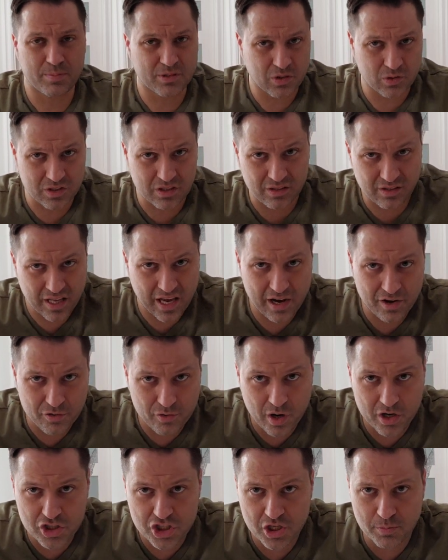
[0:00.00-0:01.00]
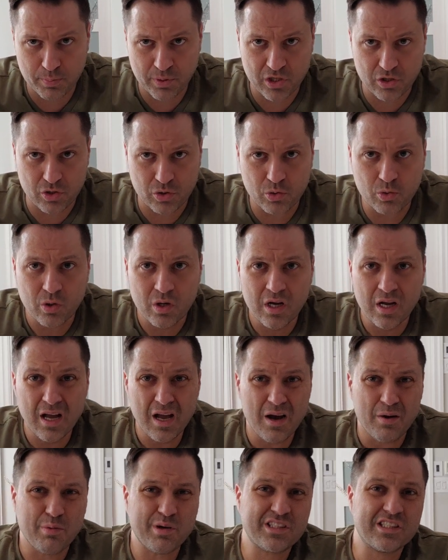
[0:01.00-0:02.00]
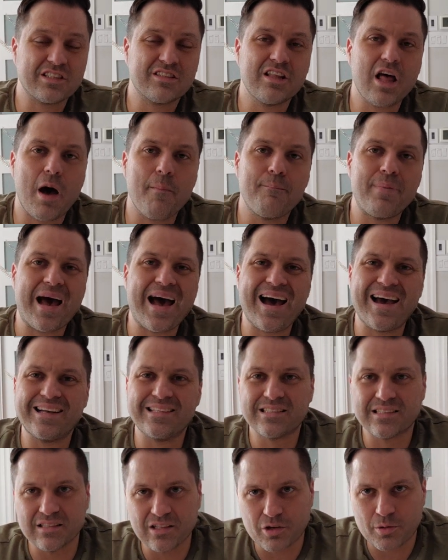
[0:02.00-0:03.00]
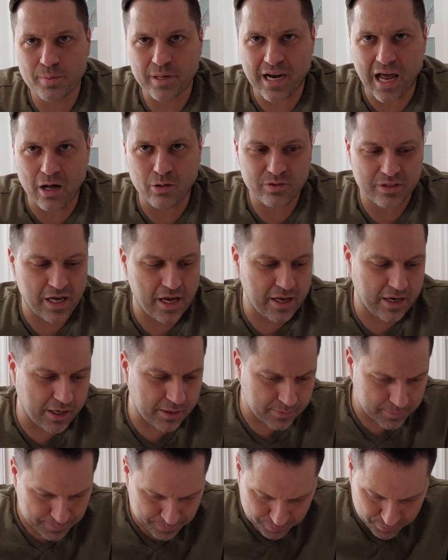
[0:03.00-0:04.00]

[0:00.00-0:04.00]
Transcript: So it's a Tegra GPU, which is not bad. It's a little bit outdated.